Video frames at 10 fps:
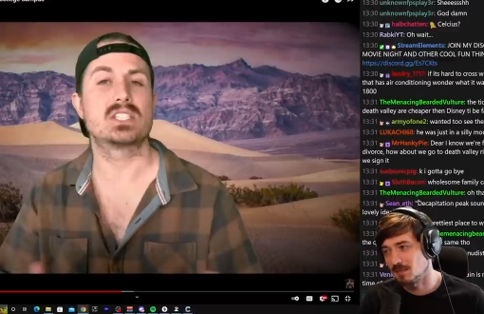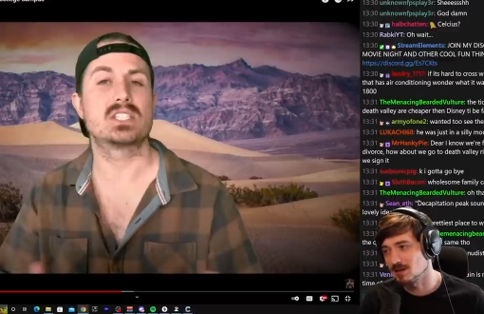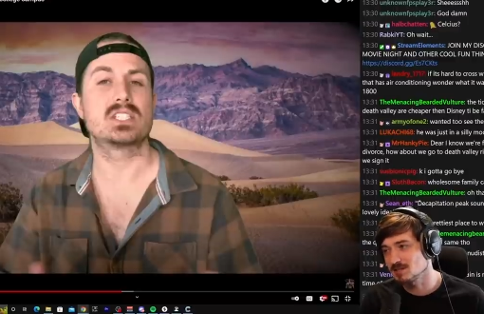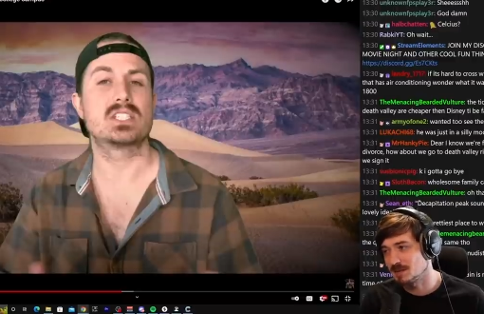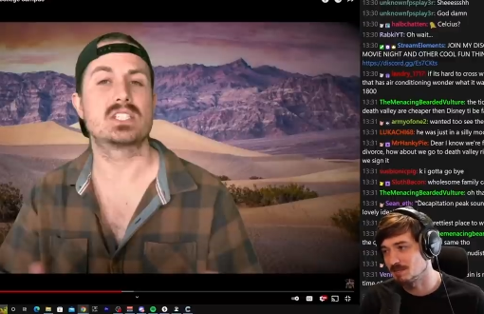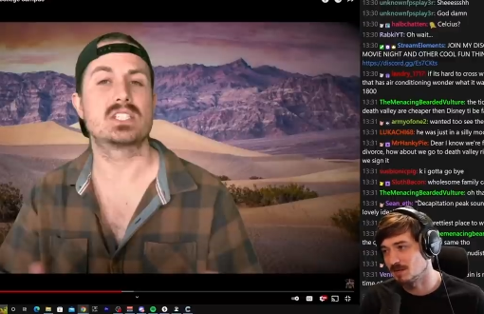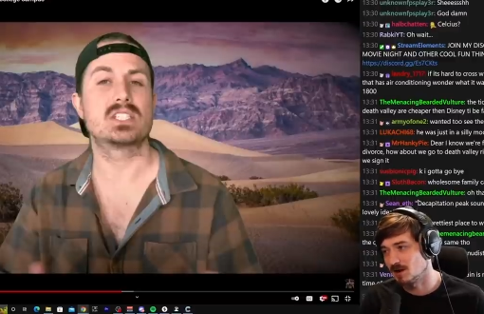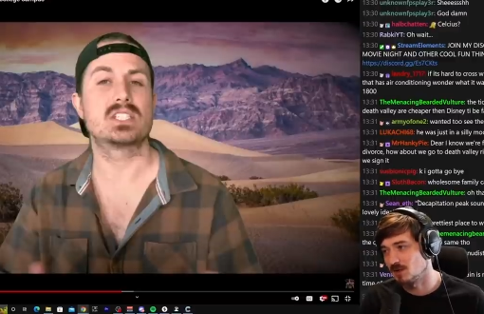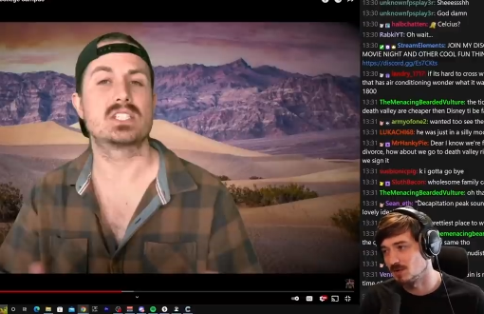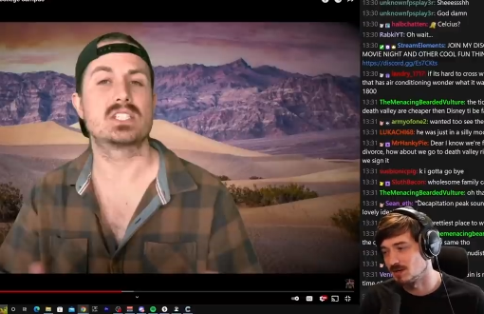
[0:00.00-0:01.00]
Speaker 1: most people who
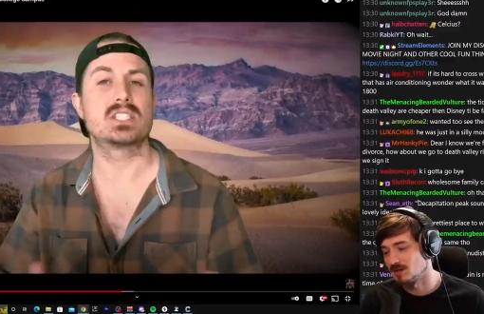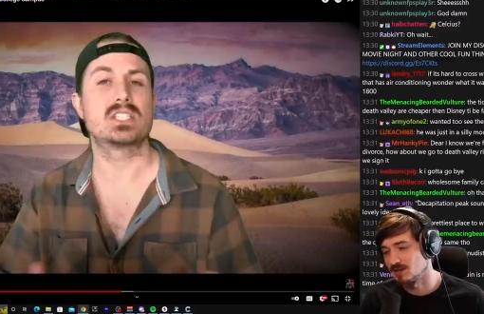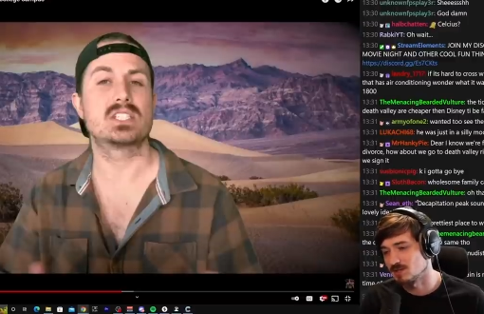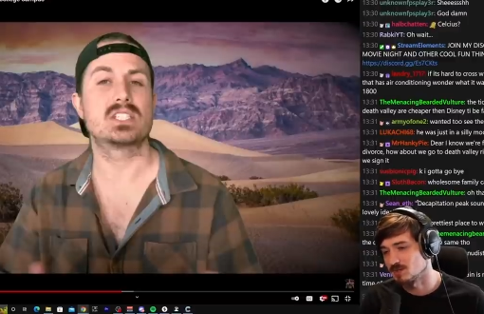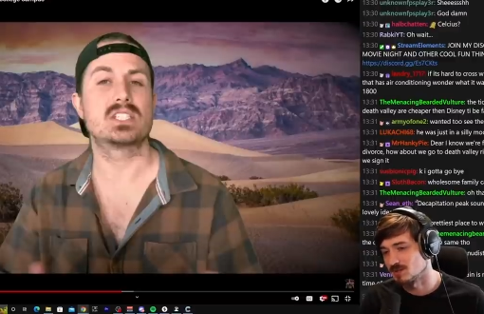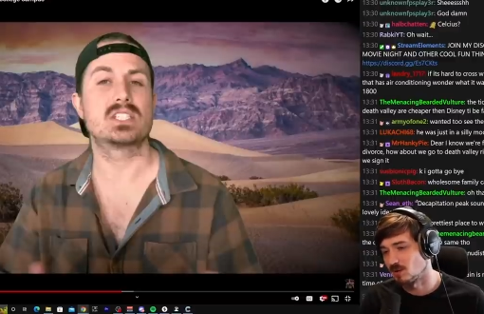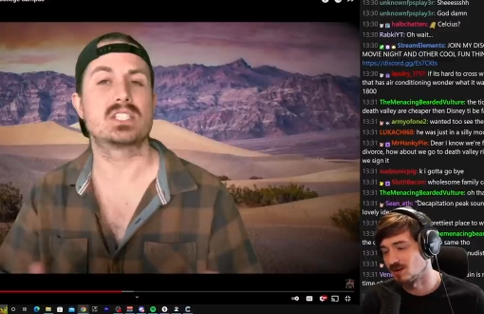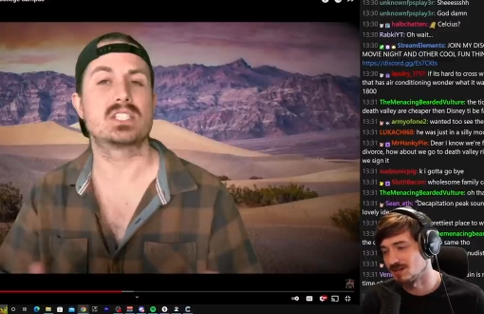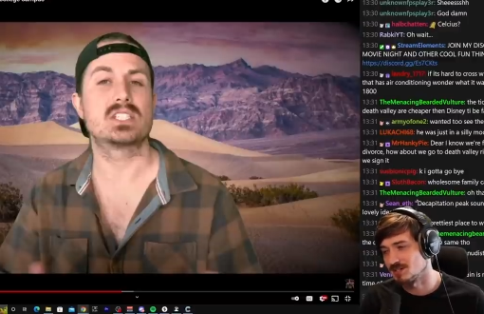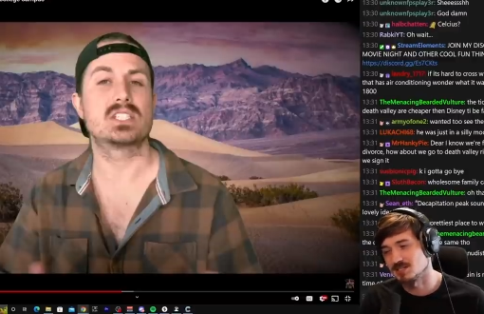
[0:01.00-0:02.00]
go to a nudist
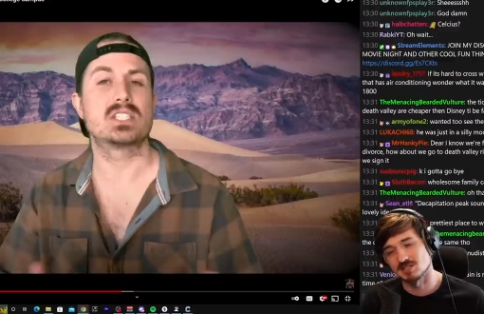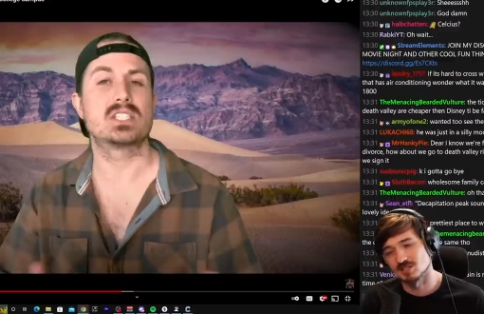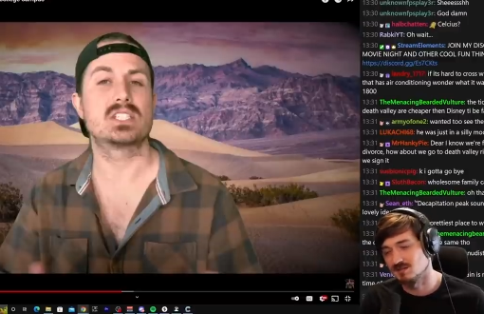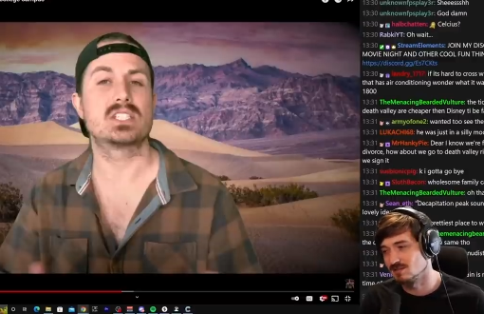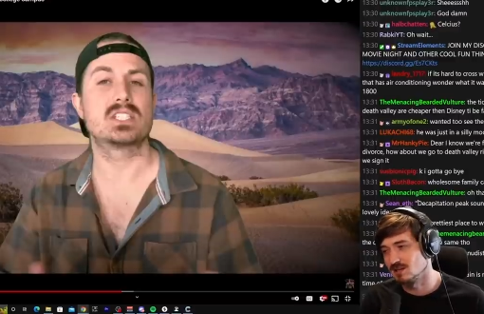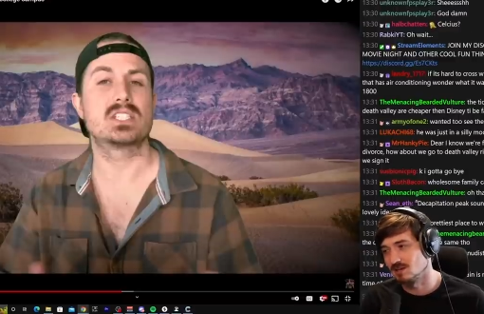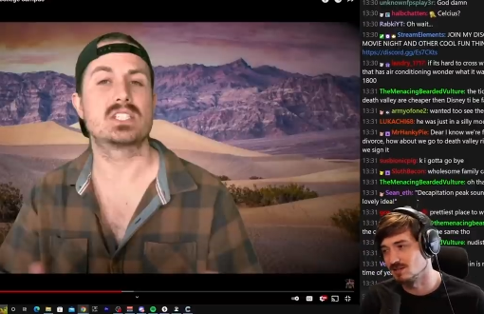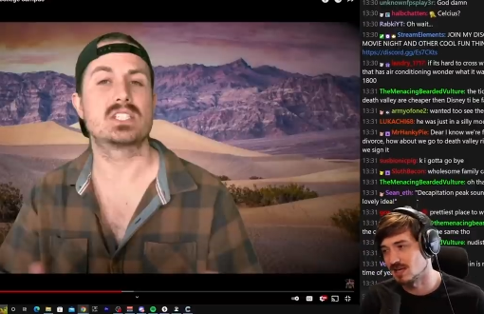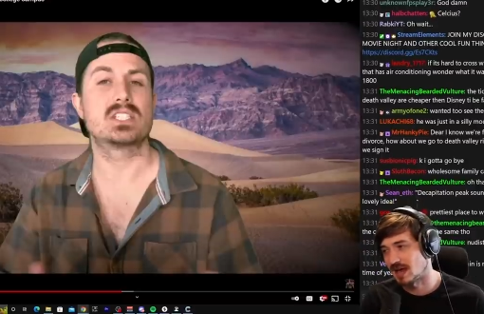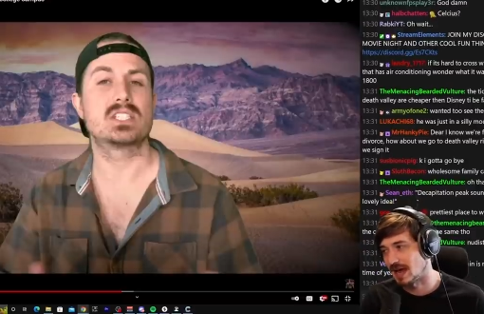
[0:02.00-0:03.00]
resort is just
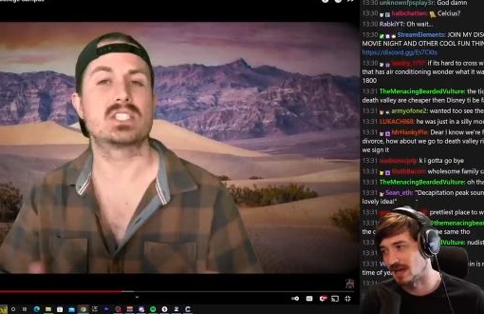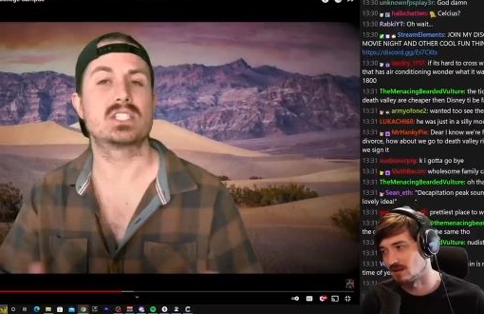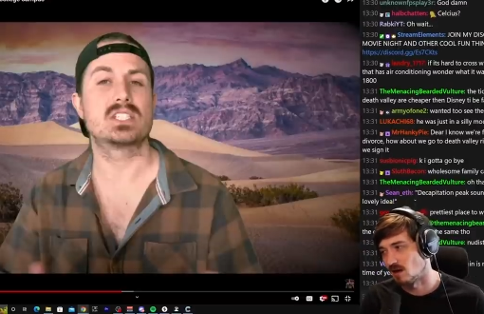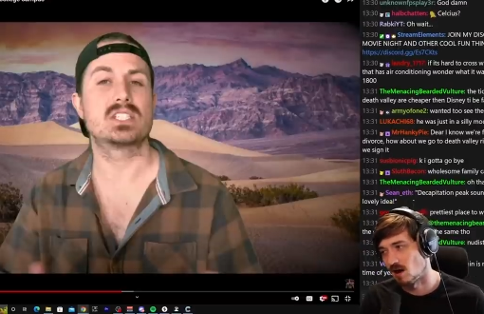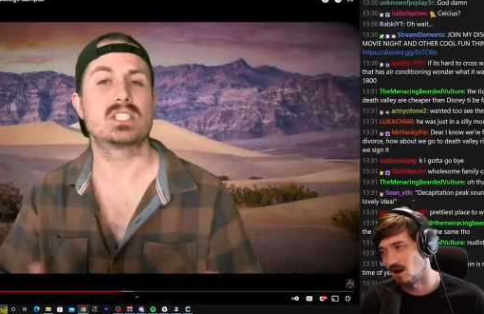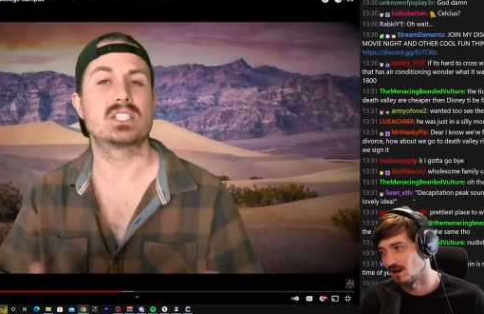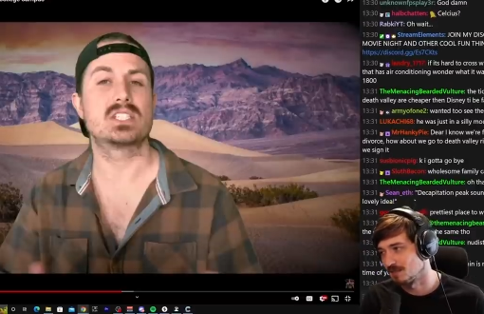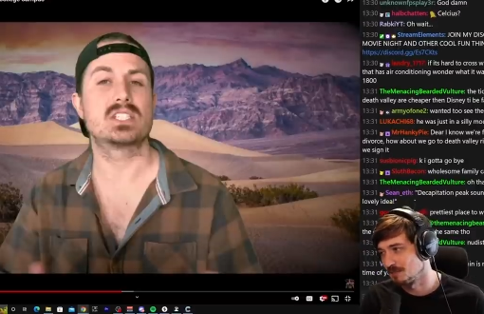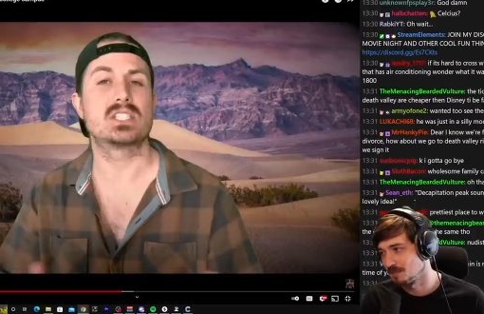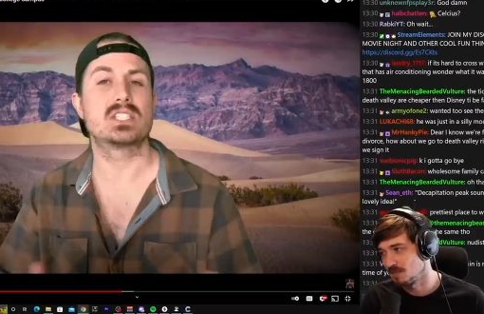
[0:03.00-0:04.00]
dudes hanging dong.
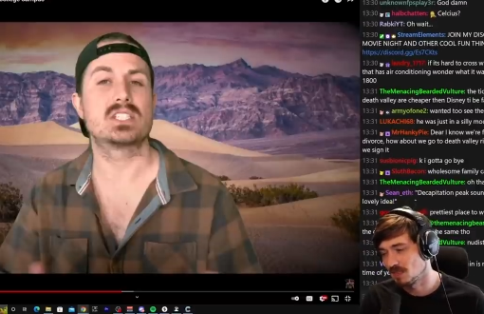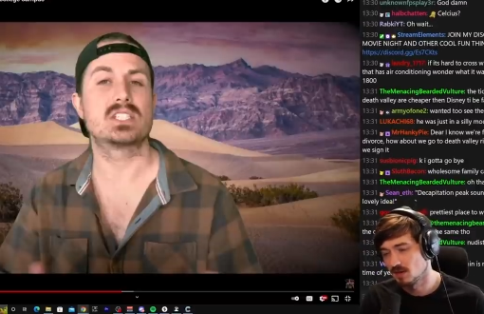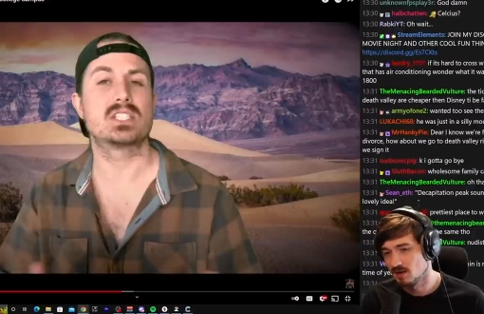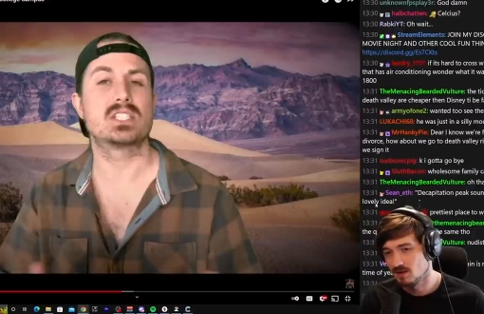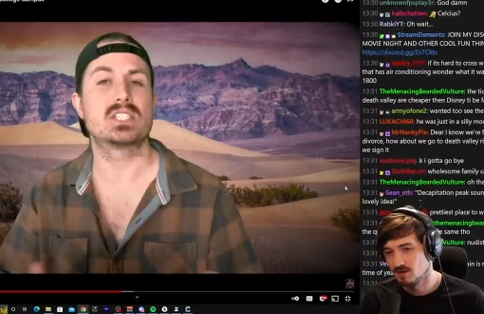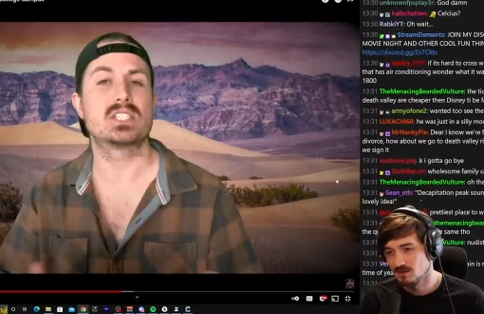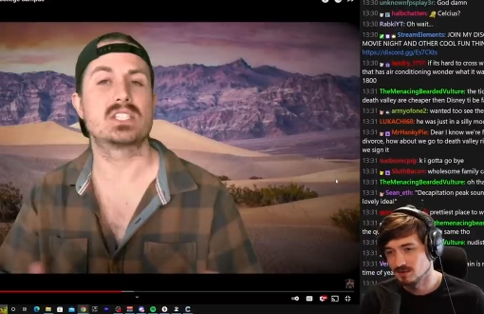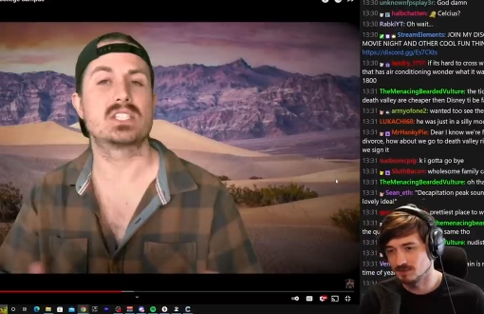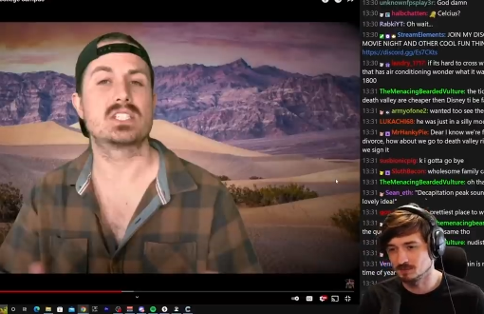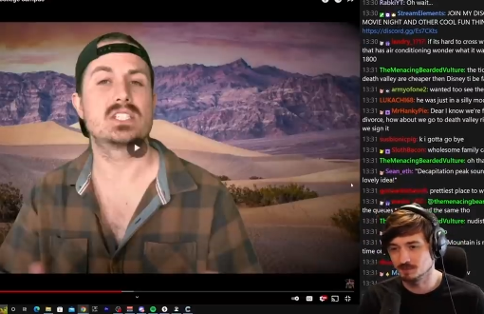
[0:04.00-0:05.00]

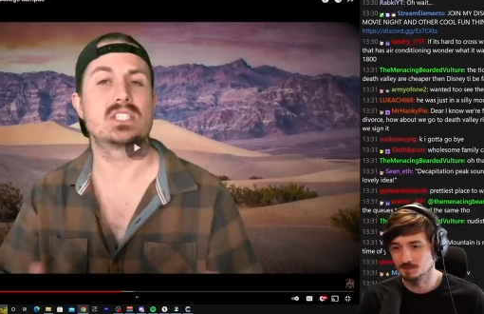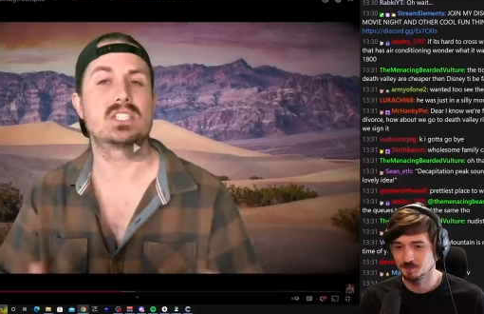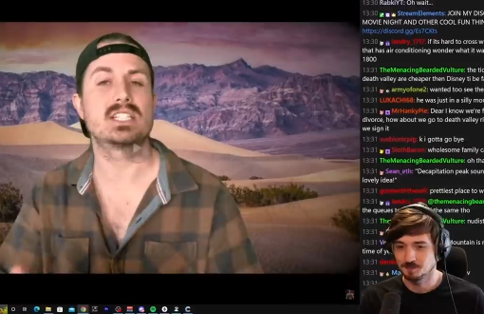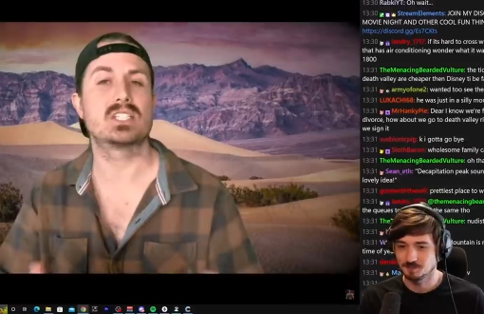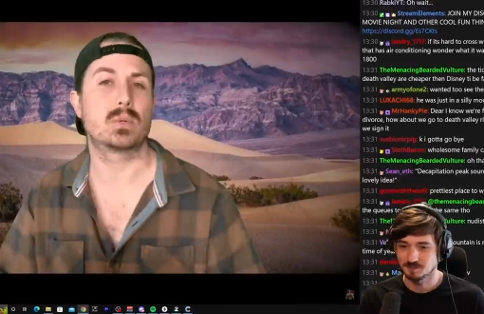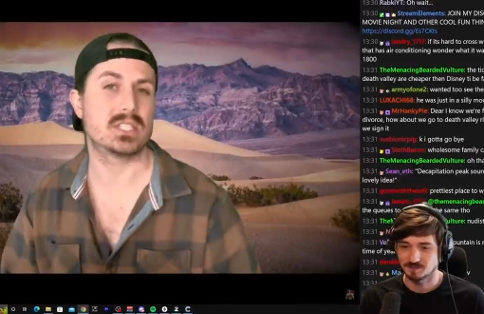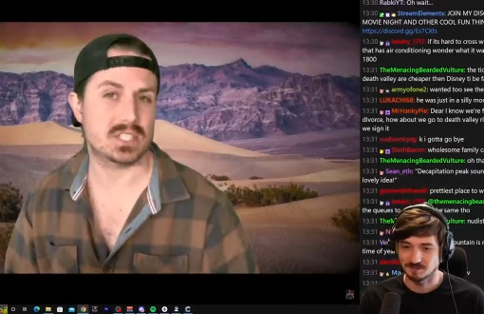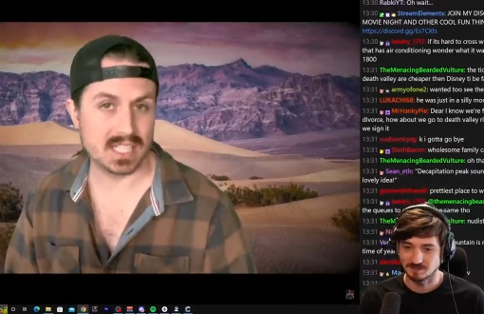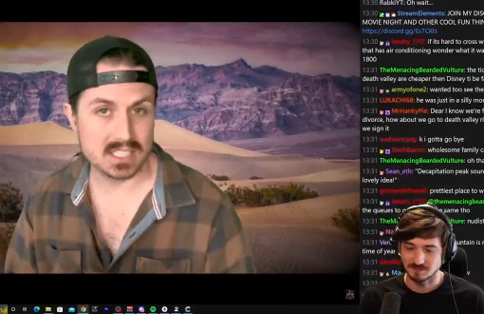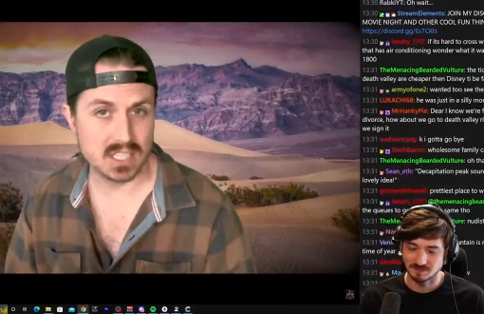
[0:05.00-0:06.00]

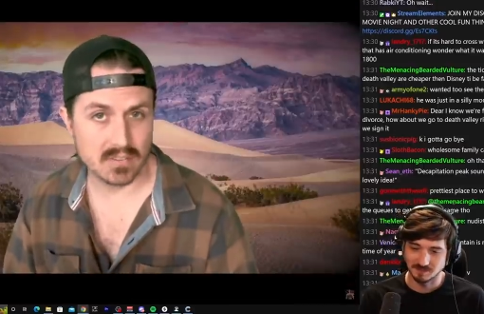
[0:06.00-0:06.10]
Speaker 2: 26th